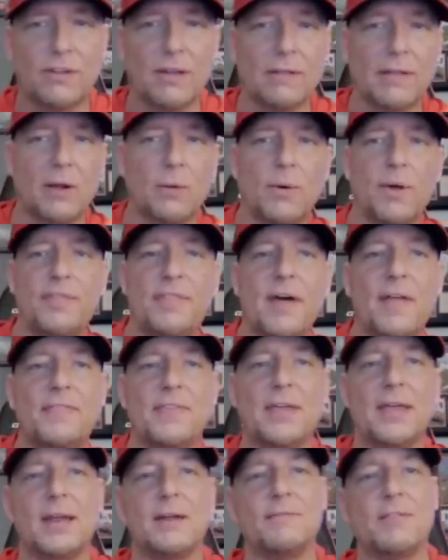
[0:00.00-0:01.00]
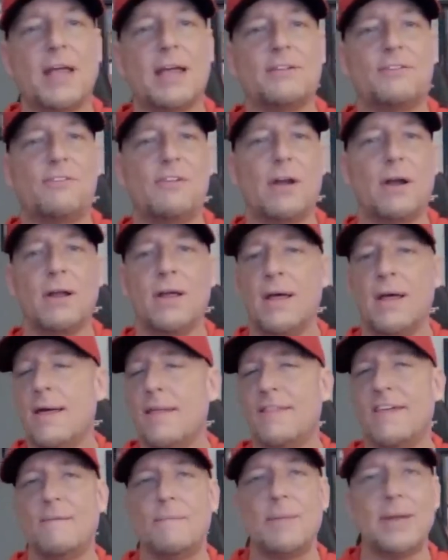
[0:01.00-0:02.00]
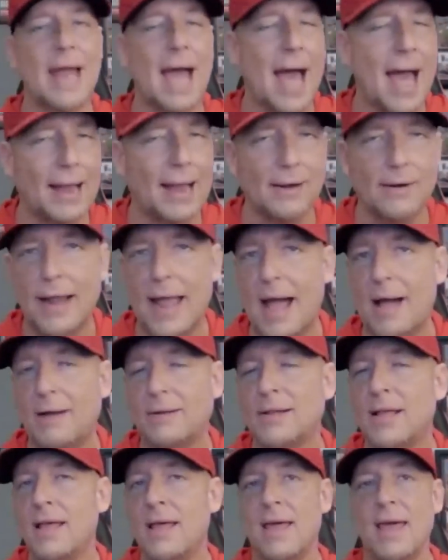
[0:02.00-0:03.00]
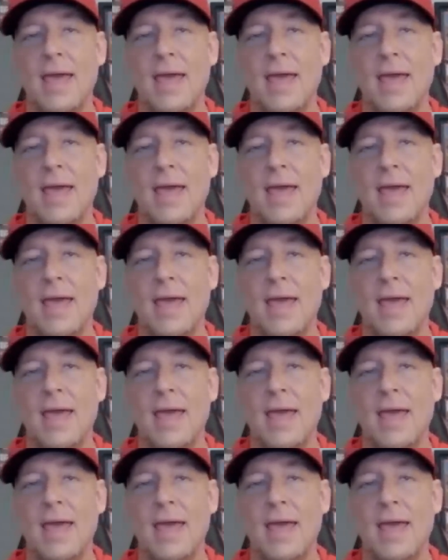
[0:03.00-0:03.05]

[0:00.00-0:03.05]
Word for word: dealing with at the end of last year, they've been ironed out.